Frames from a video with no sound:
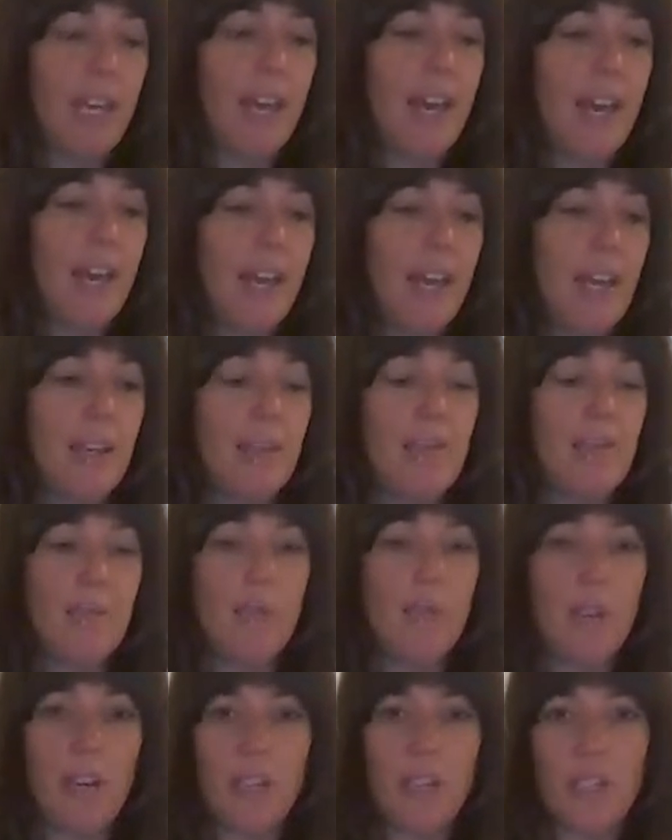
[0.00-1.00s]
And
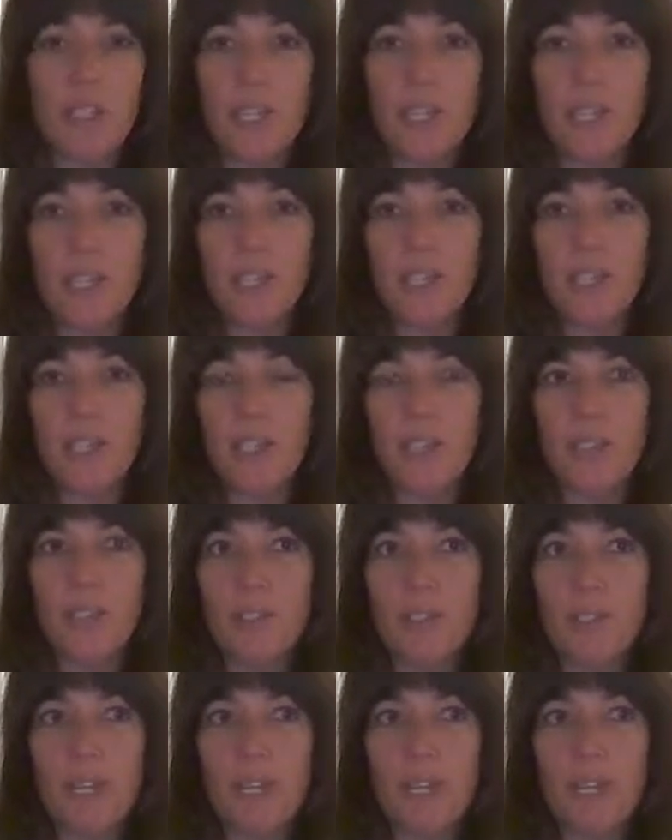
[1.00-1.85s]
fractionated, it's